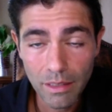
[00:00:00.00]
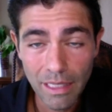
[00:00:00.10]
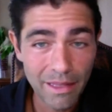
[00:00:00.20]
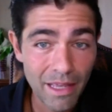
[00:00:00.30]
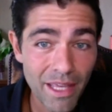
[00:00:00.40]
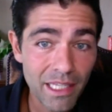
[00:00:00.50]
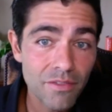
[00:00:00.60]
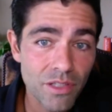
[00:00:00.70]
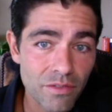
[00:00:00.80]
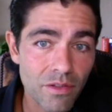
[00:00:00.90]
and, and that
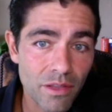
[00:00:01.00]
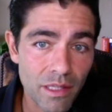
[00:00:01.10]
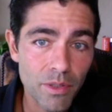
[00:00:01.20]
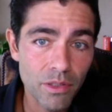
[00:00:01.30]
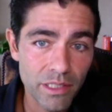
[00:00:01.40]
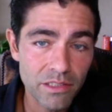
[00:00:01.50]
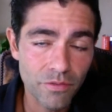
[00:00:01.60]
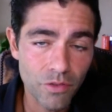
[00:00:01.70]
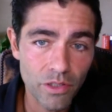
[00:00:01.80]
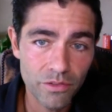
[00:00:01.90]
gives us the ability to
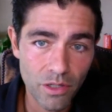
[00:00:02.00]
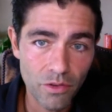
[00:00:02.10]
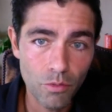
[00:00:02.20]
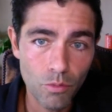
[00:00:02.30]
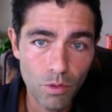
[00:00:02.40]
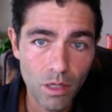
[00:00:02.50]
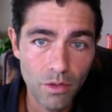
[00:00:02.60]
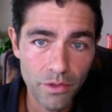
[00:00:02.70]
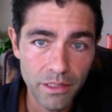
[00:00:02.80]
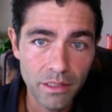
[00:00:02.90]
focus on the, on
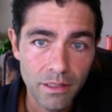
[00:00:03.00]
the,